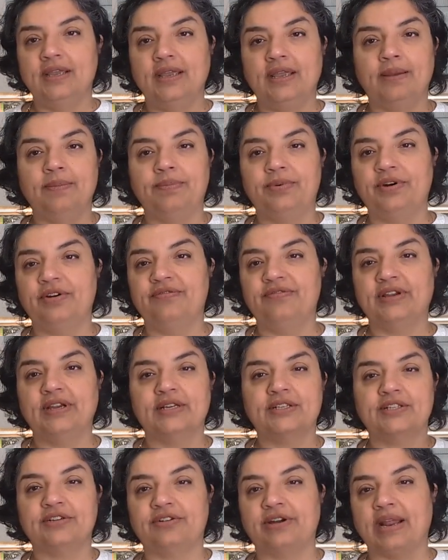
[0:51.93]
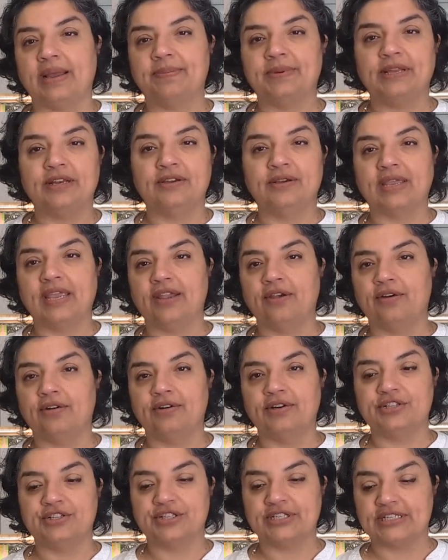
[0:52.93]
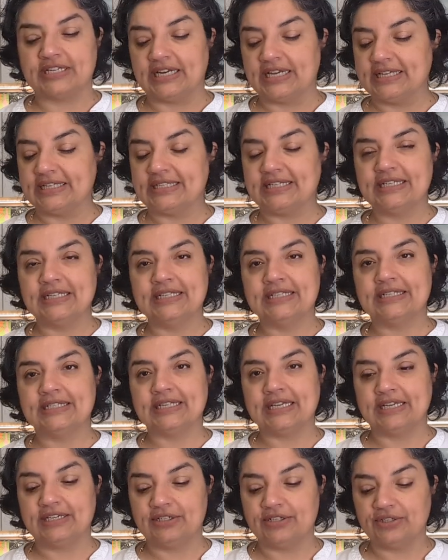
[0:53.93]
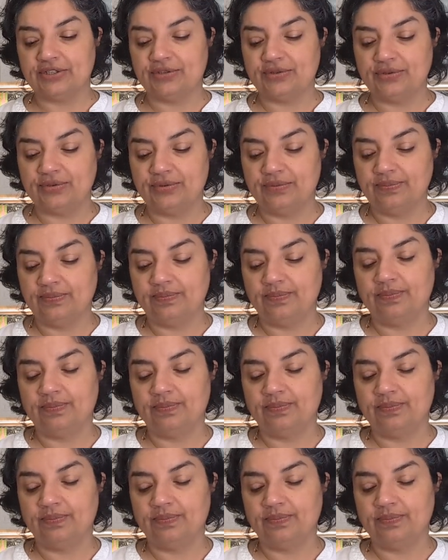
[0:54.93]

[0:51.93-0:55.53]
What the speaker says: imperfect, crappy looking orange slices into